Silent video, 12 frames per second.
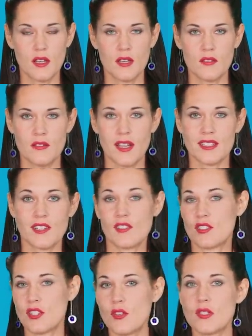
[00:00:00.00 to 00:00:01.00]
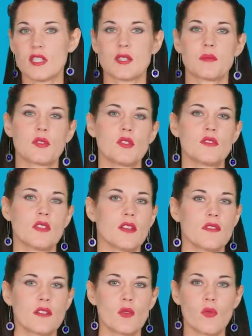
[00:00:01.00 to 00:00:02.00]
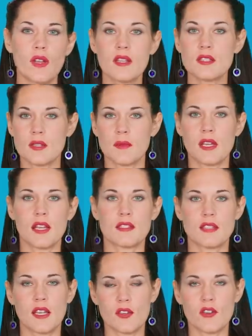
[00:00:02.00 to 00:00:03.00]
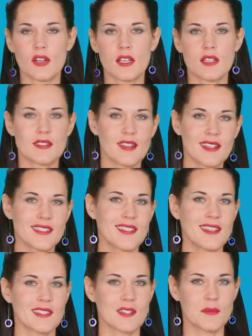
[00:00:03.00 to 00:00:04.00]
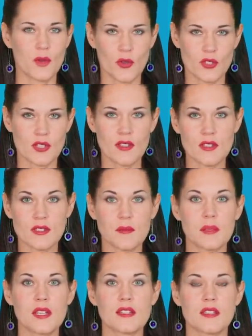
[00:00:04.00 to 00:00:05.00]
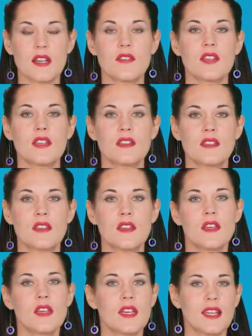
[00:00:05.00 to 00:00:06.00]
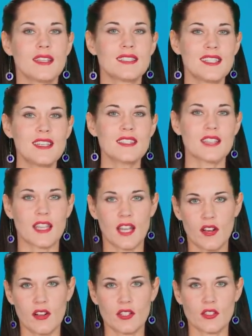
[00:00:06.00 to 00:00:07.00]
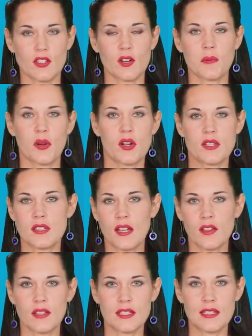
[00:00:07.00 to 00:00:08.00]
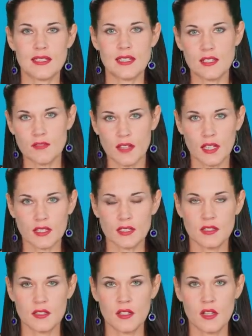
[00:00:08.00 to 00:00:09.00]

In fact, it is so disapproved of that when somebody gets angry, it's not seen as an emotion that somebody is having, it's seen as a character or personality defect.